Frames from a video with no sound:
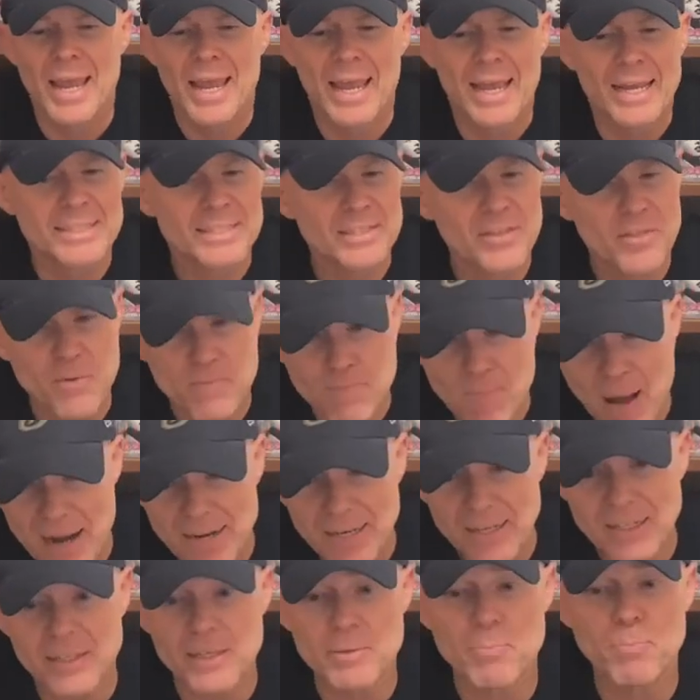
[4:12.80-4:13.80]
It's
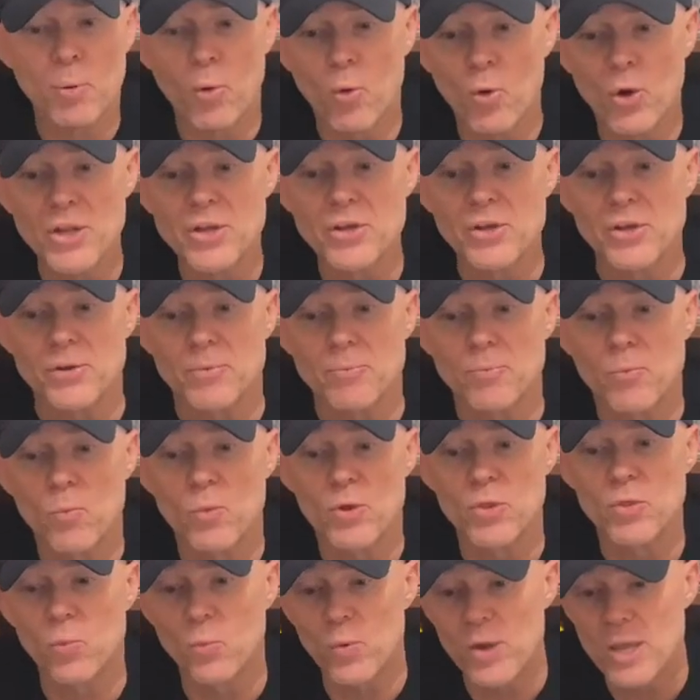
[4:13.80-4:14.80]
thematically poignant
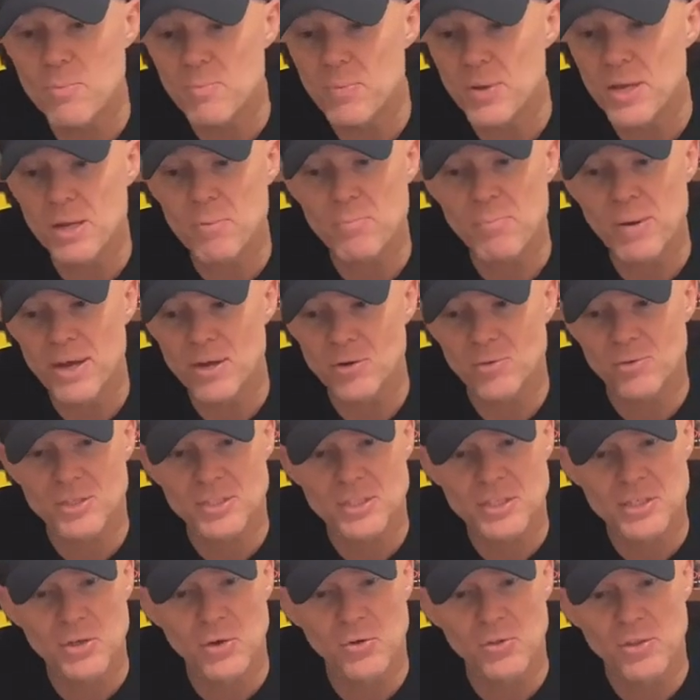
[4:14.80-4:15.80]
with weeping pedal
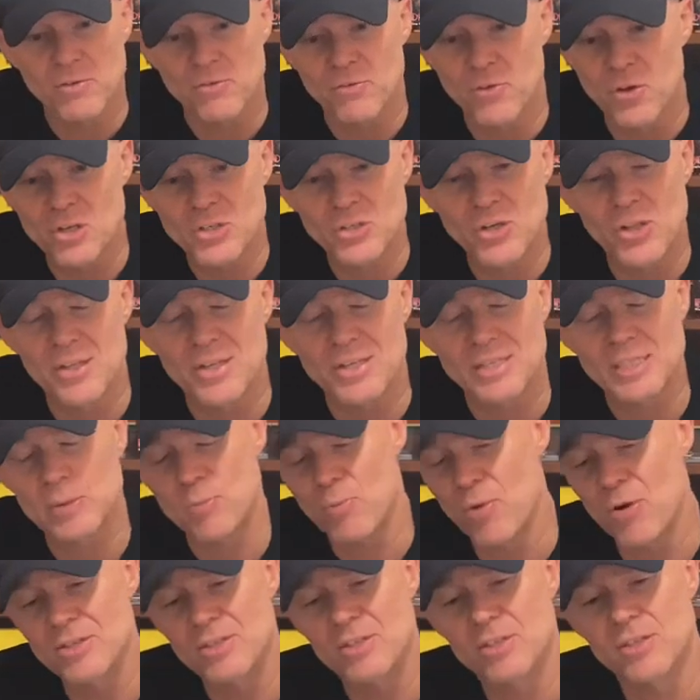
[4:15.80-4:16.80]
steel that virtually
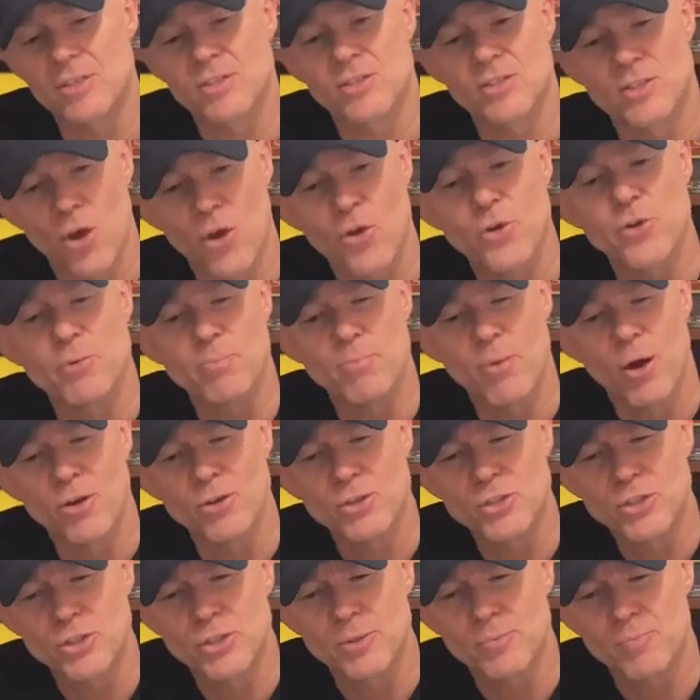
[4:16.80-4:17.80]
expresses its own
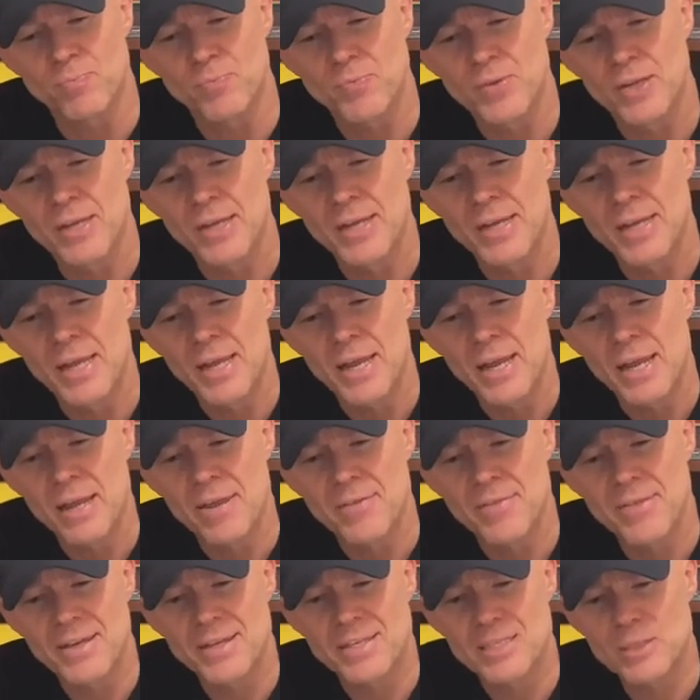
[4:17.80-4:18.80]
emotion.
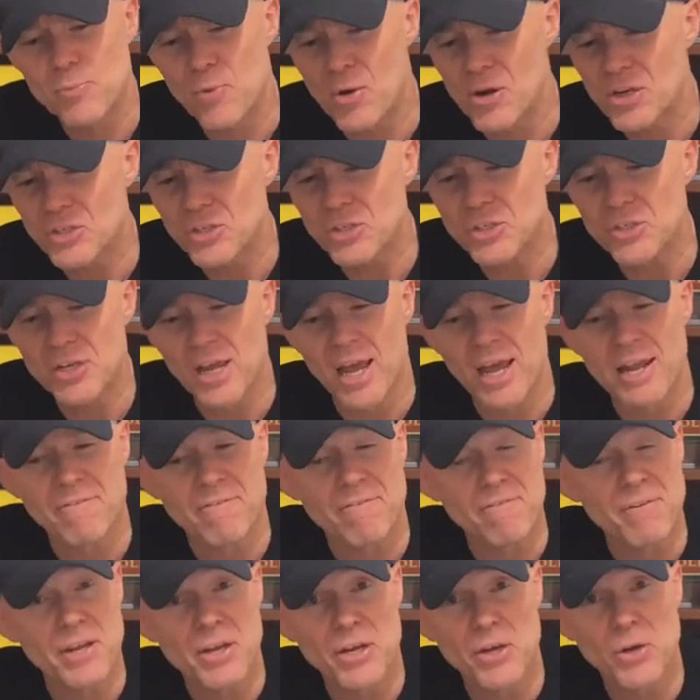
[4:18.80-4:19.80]
The expression and
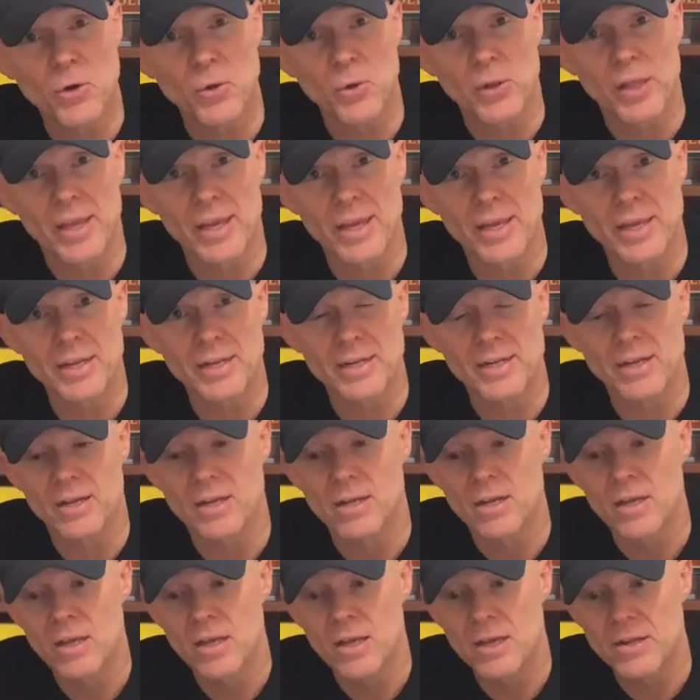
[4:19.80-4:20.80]
feel in
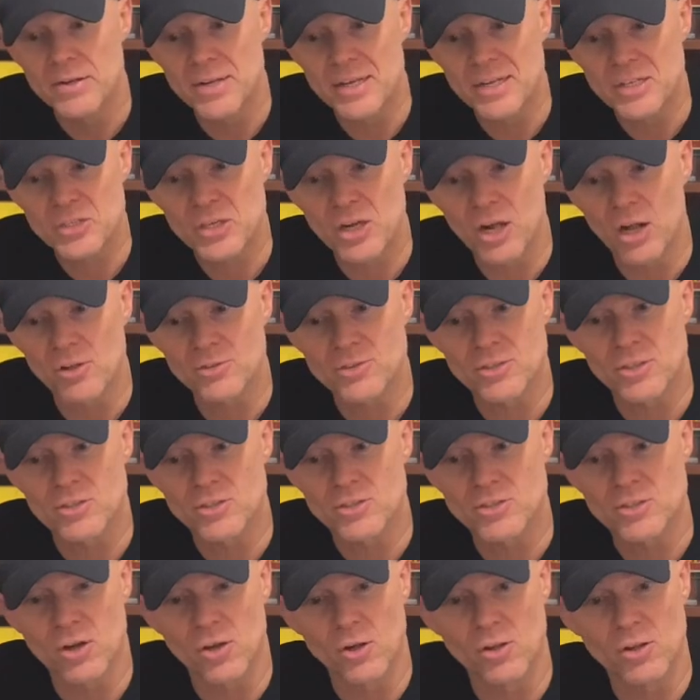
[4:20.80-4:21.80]
Nick Charles's
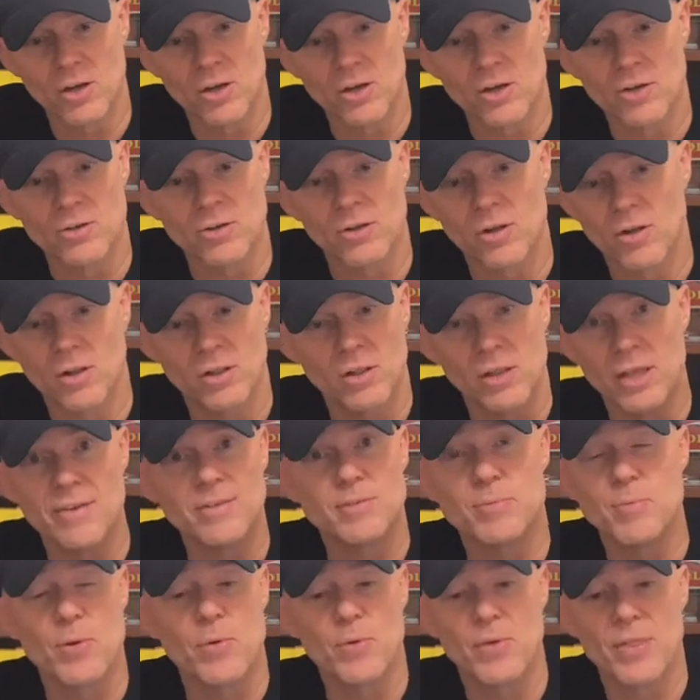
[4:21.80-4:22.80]
solo
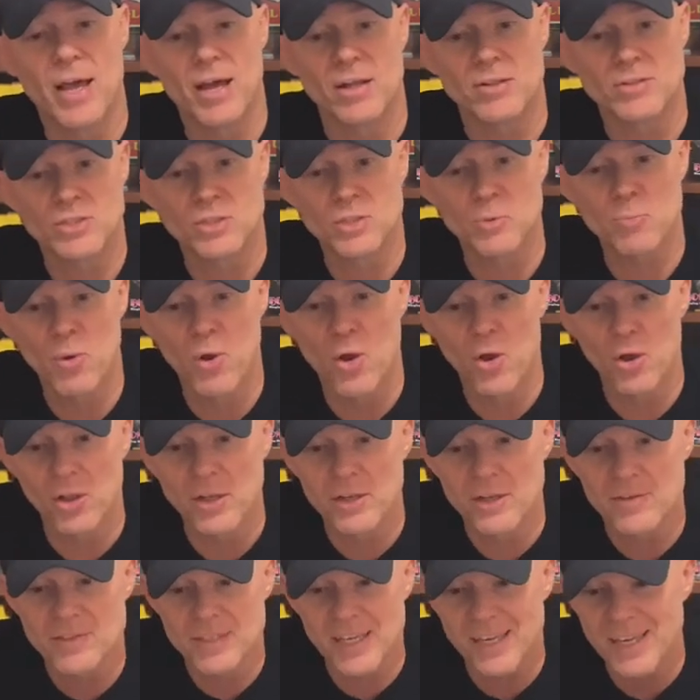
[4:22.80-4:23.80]
leaves me without
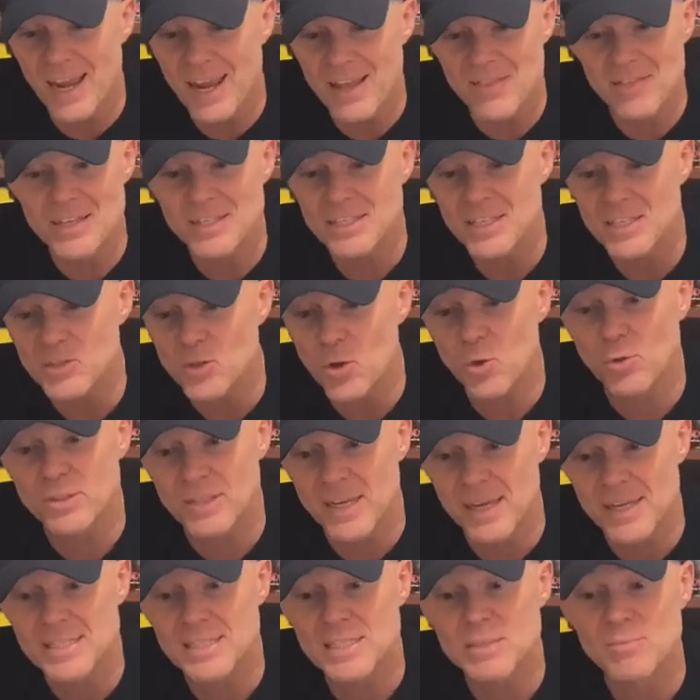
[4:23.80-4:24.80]
superlatives. Again, this is all
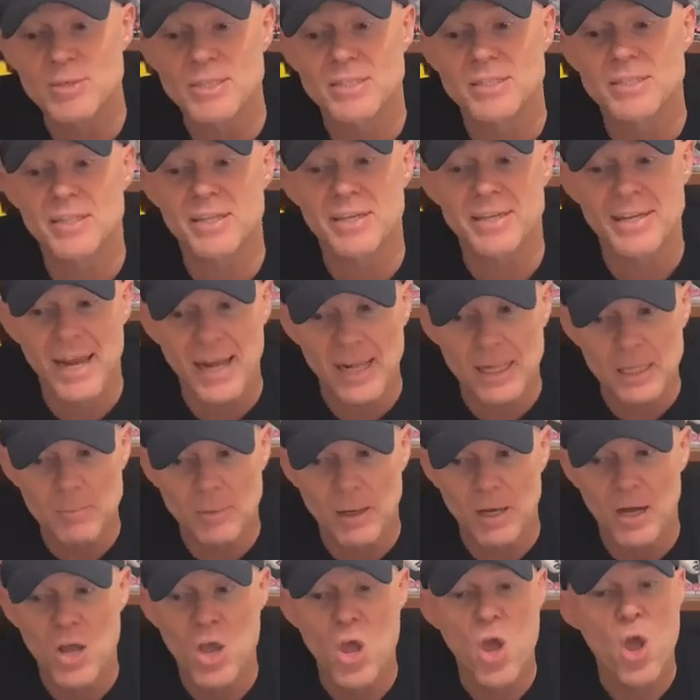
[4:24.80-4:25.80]
testament to the
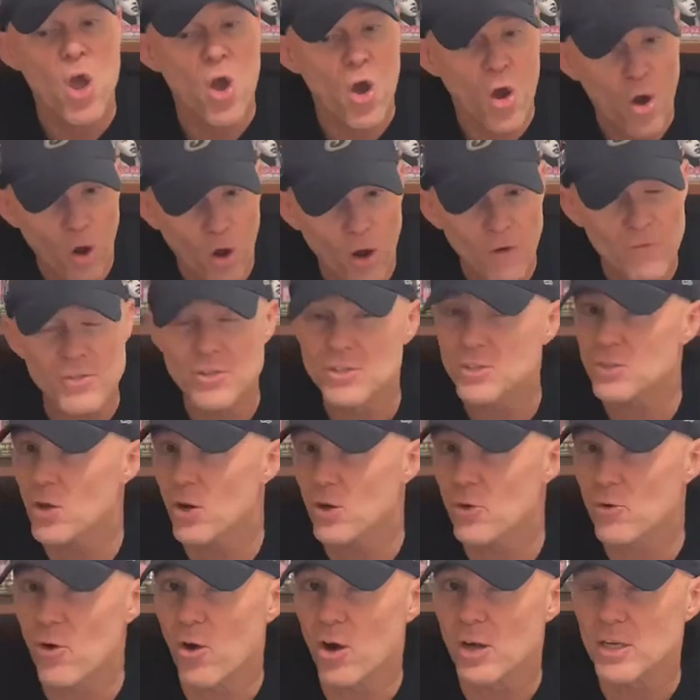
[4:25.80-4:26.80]
caliber of the
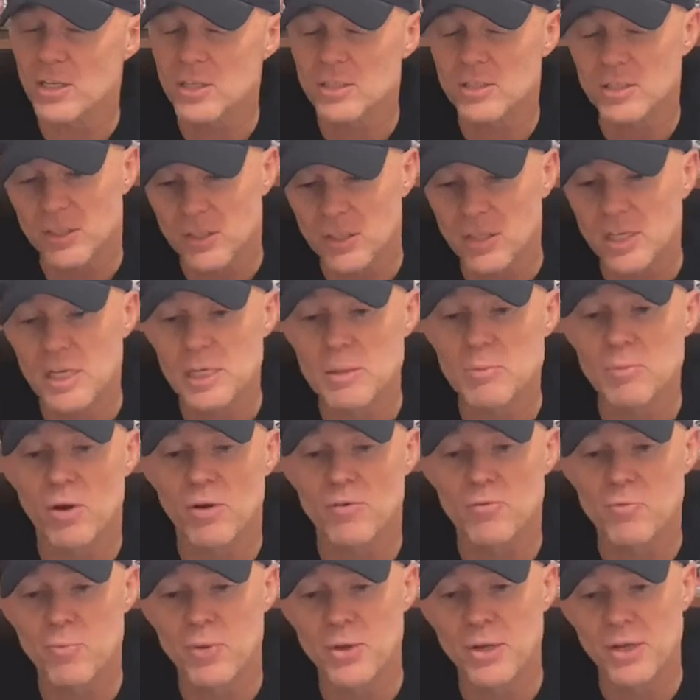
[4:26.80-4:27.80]
songwriting team
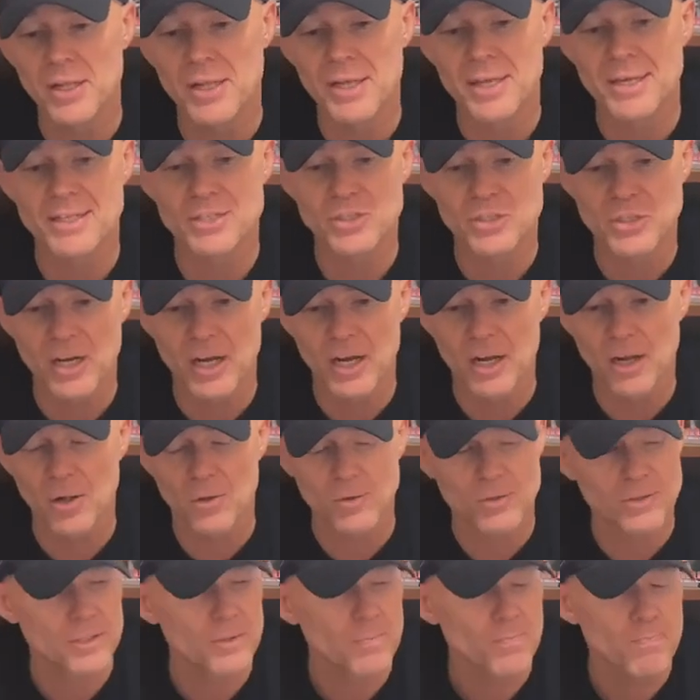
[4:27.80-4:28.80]
of Pealing and
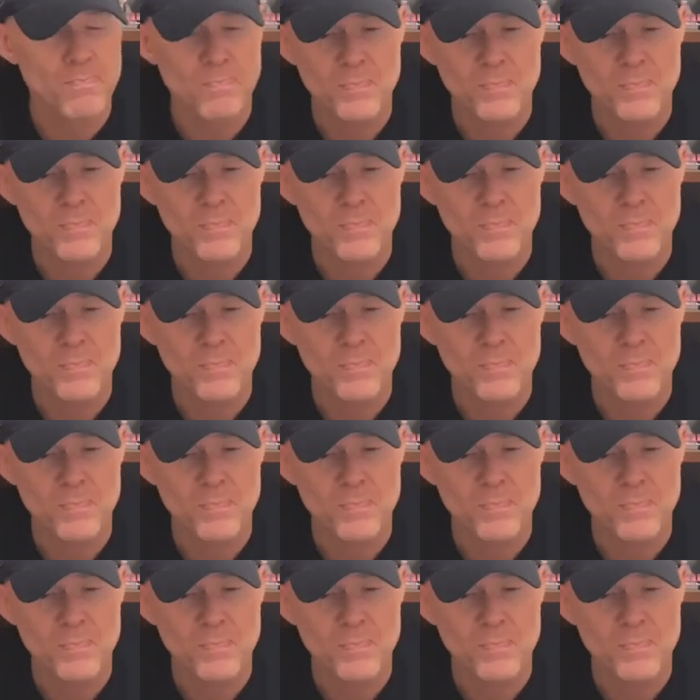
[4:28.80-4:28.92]
Charles.